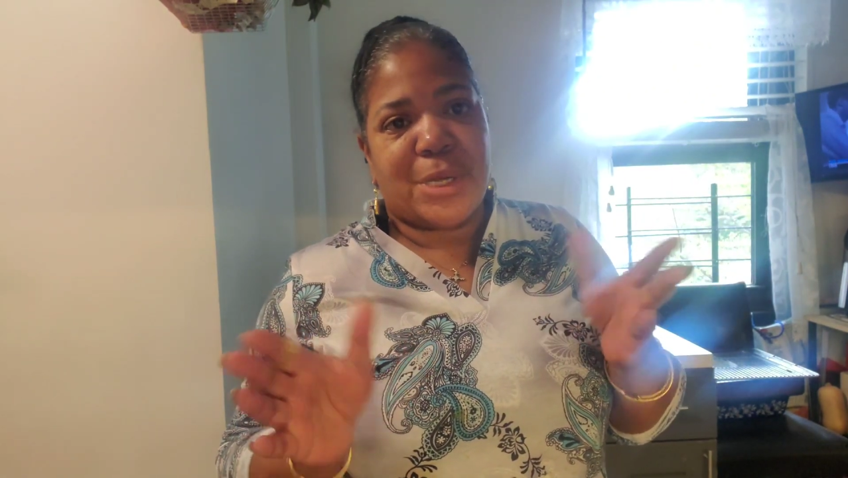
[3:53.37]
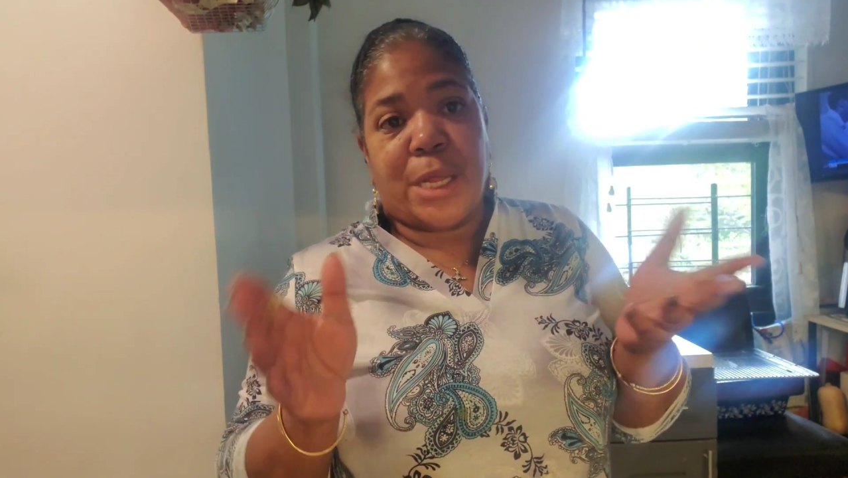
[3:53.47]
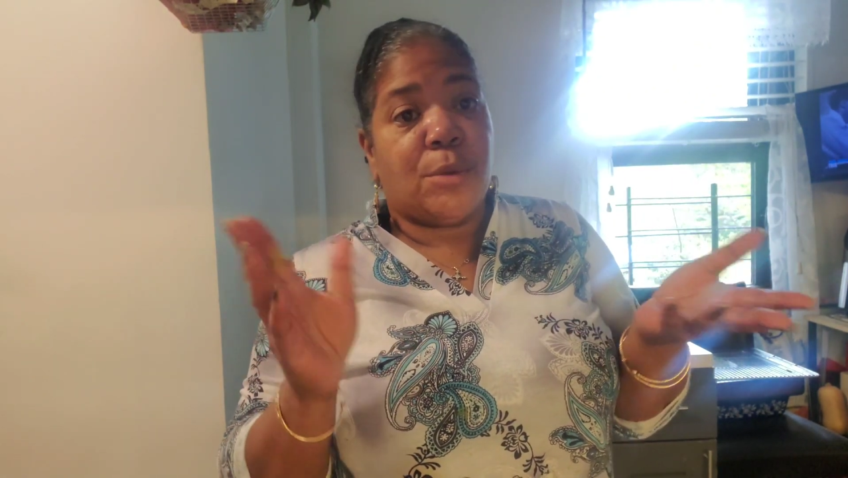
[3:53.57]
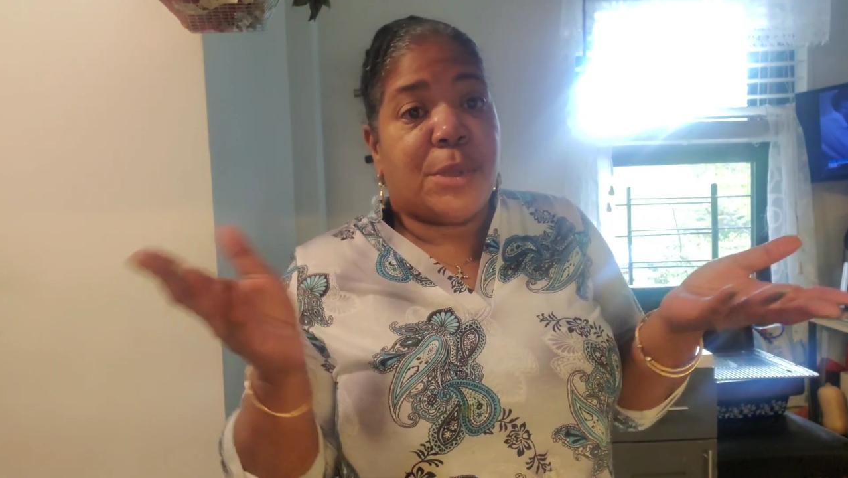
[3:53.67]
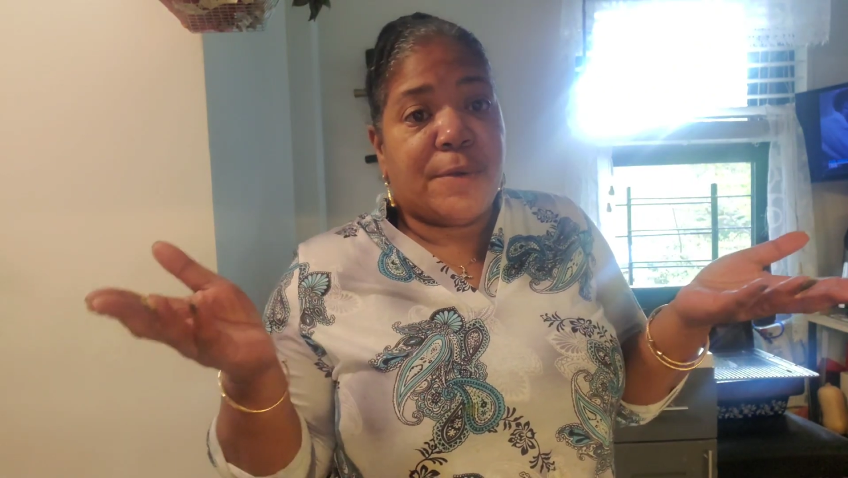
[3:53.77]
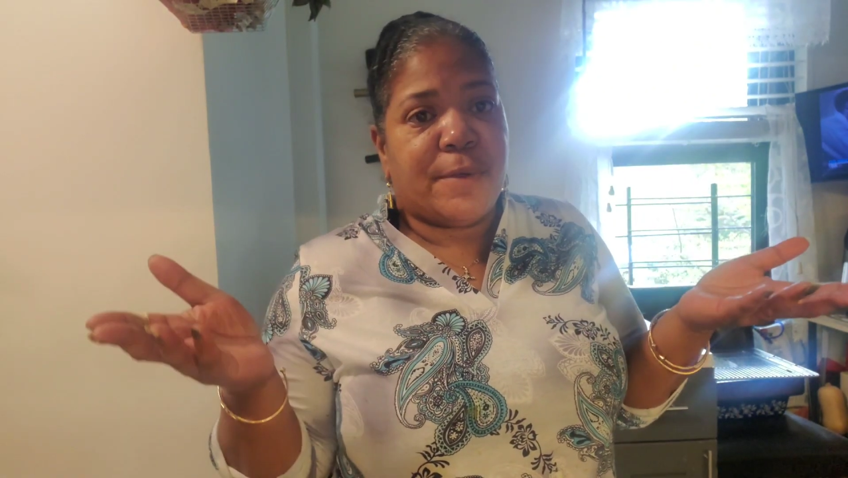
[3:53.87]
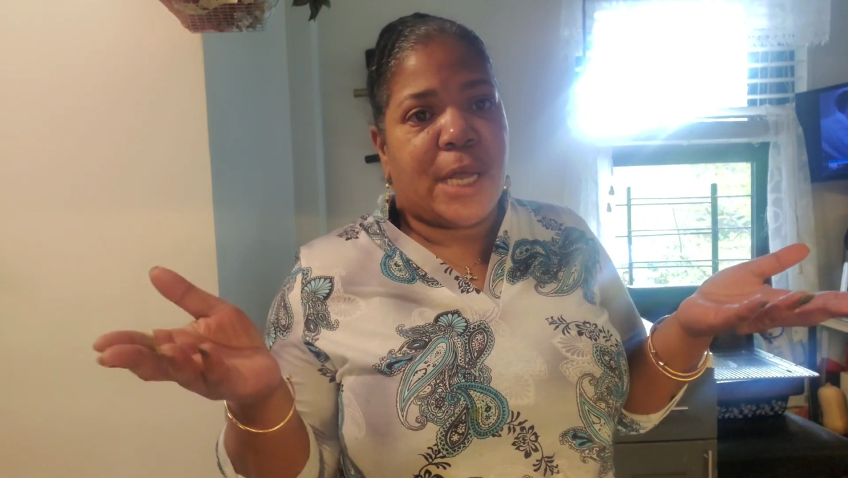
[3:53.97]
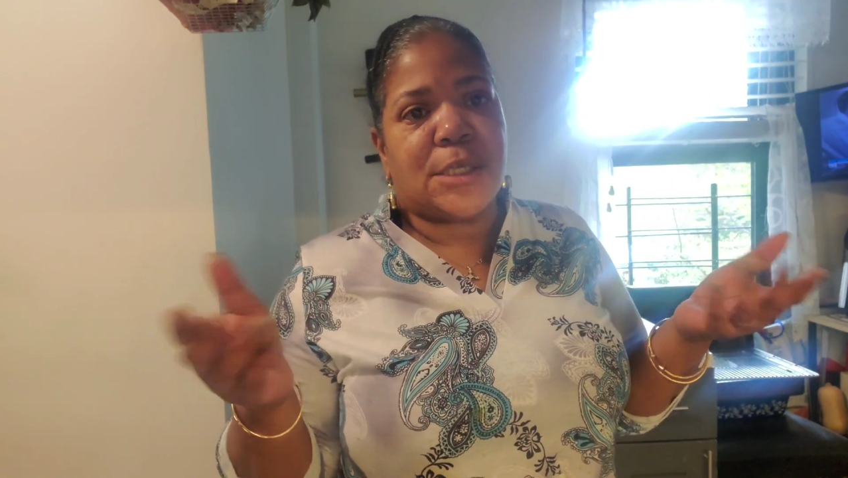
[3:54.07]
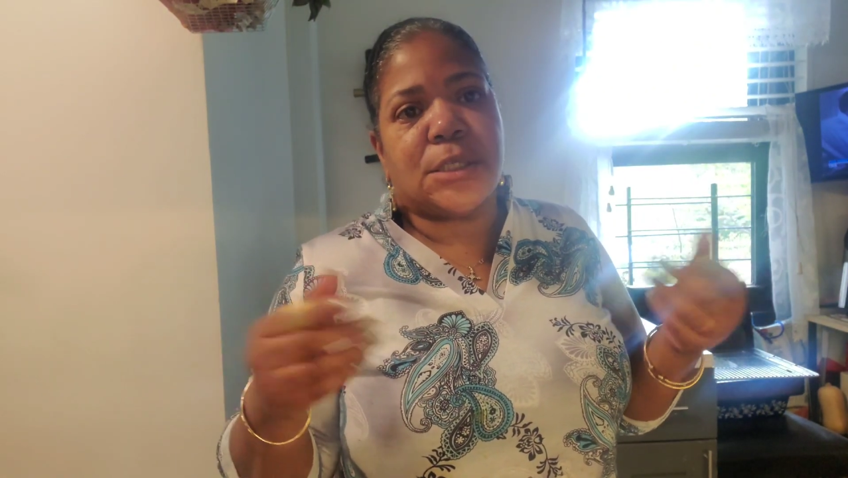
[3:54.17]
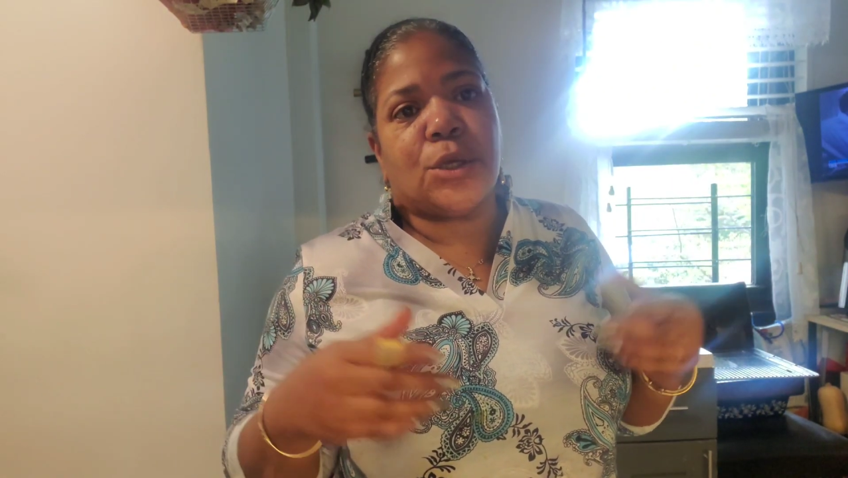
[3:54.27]
but I don't believe it.
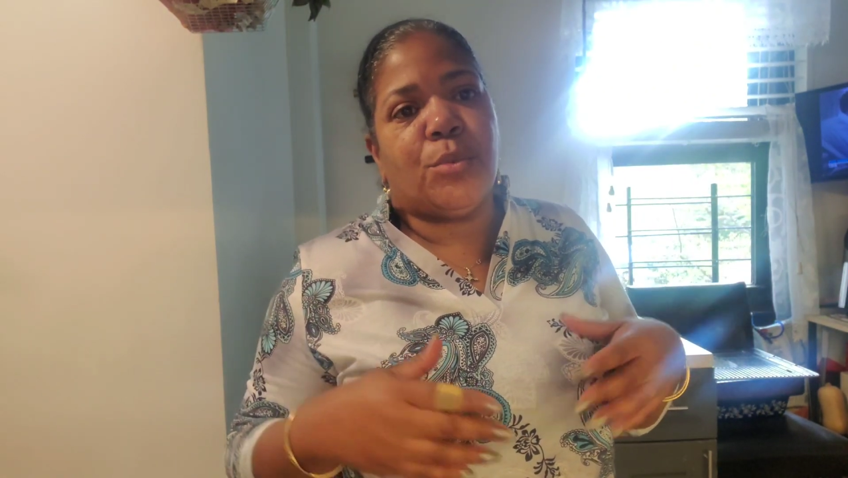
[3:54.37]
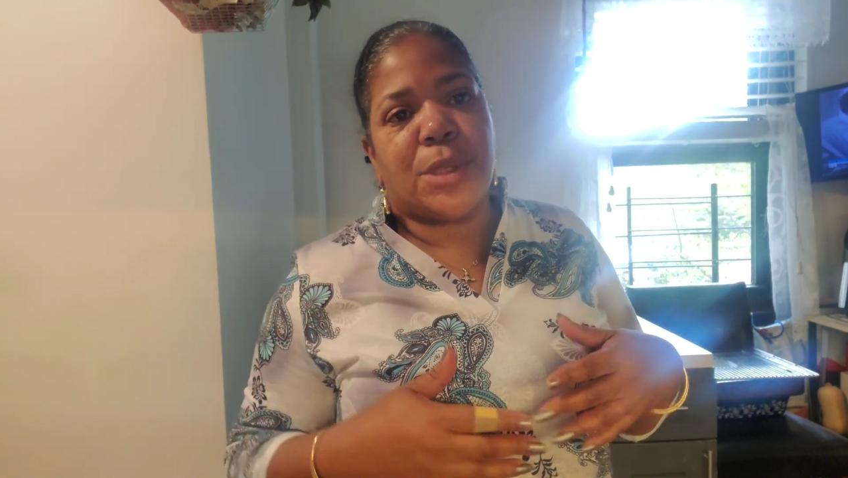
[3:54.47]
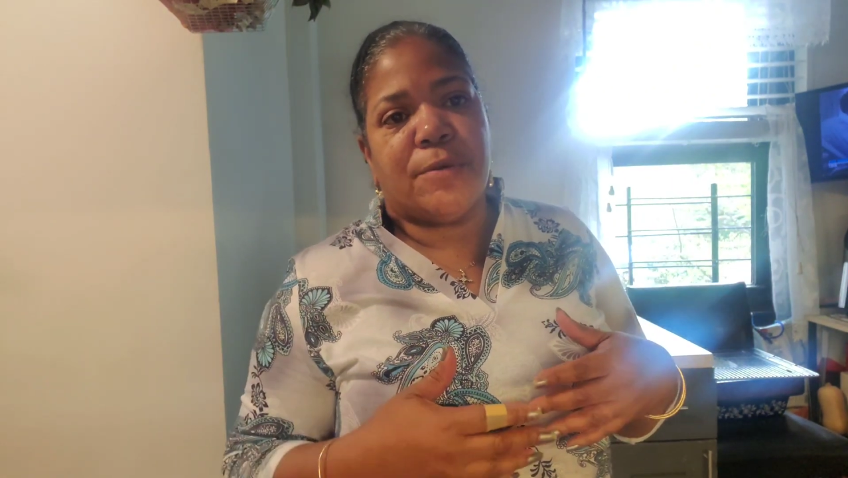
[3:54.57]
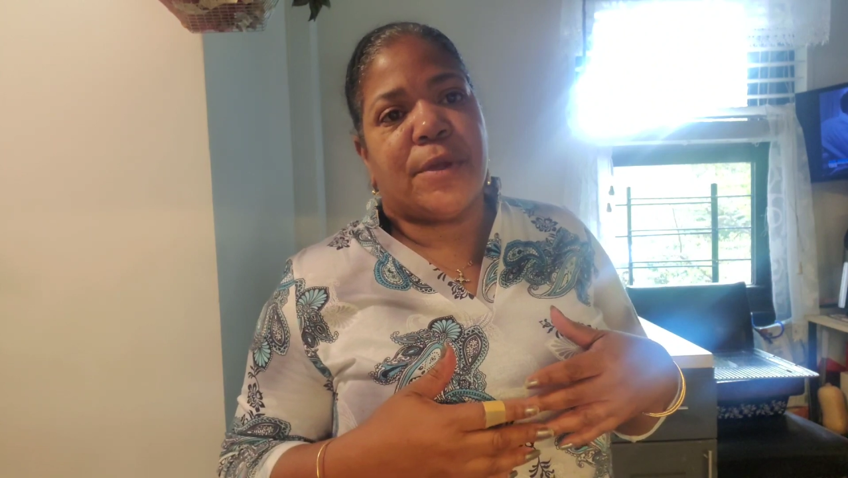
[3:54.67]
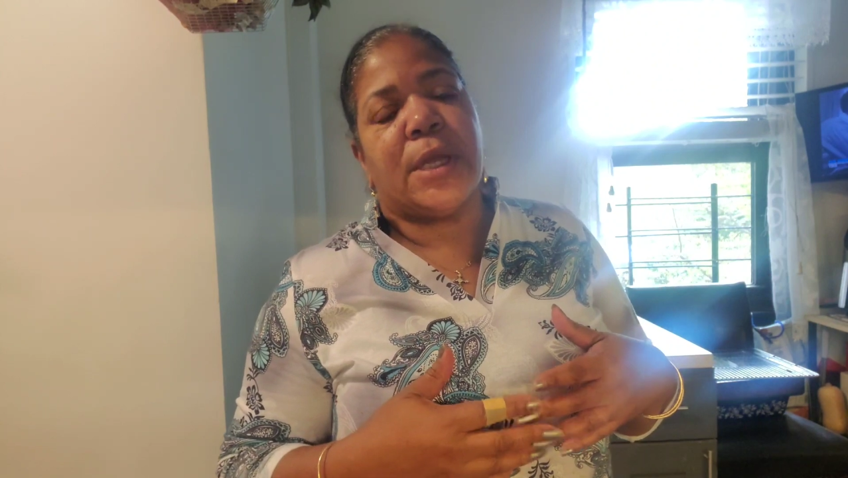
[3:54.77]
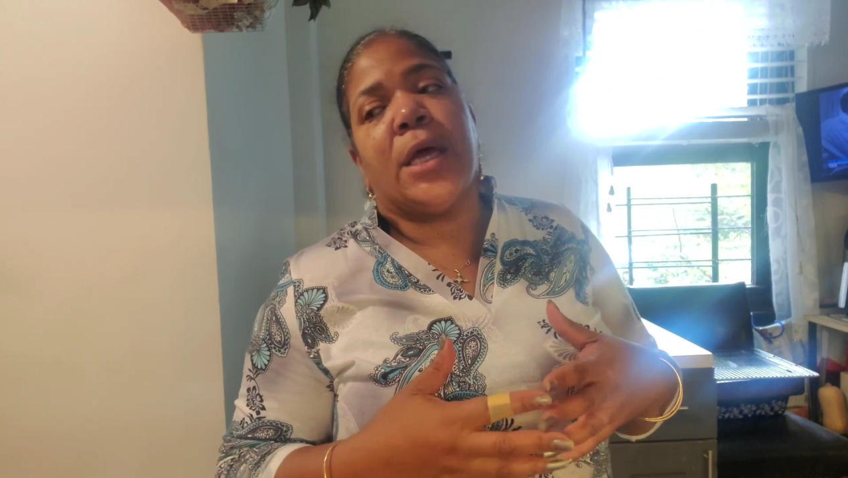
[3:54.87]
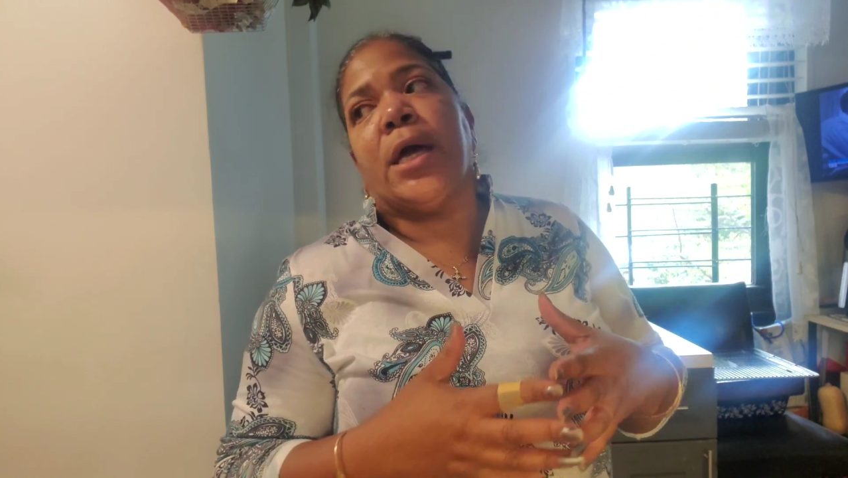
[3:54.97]
I just don't believe it.